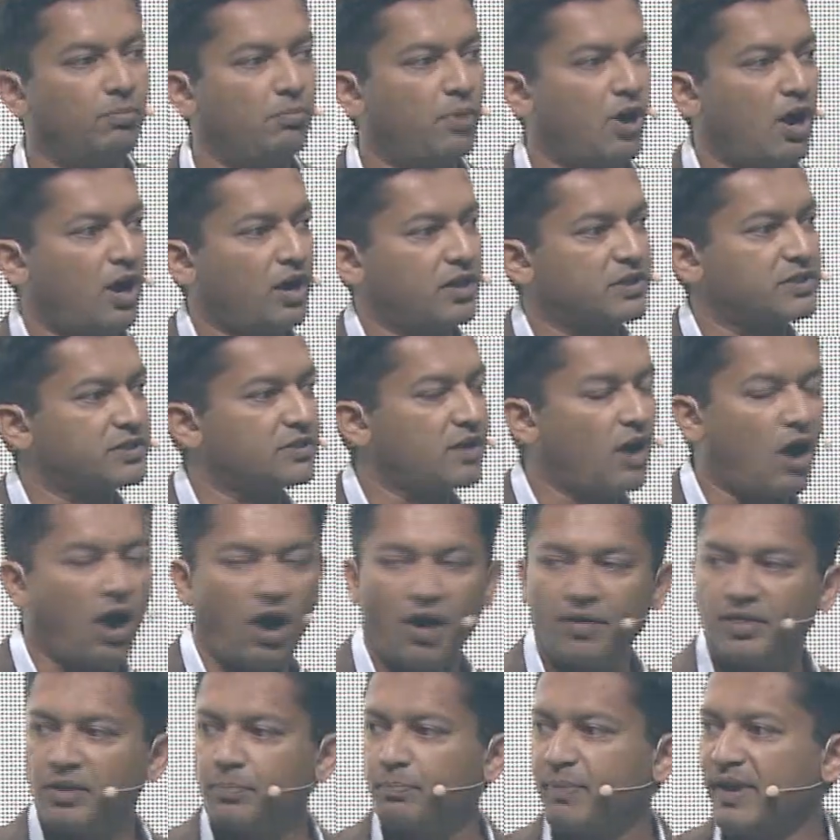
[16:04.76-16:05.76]
box
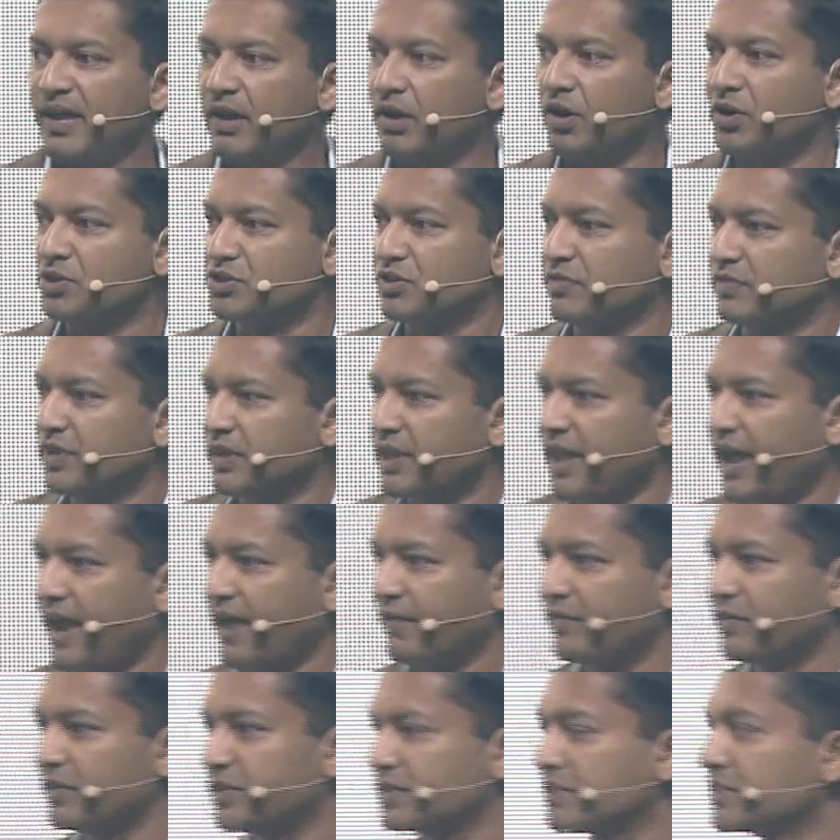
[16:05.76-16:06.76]
are the pillars of the
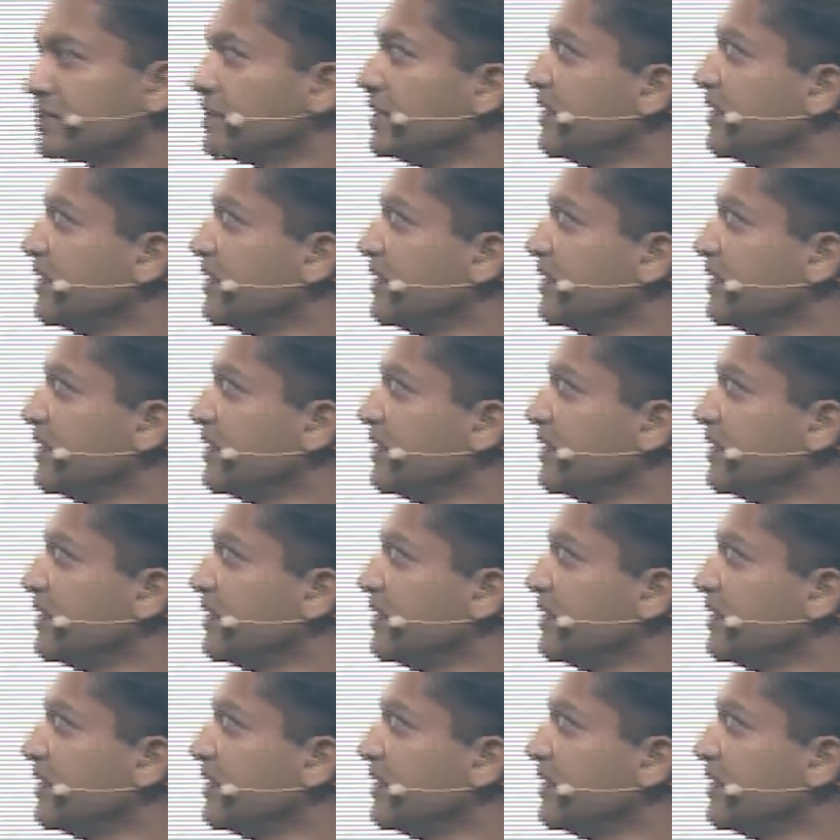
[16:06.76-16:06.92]
canvas.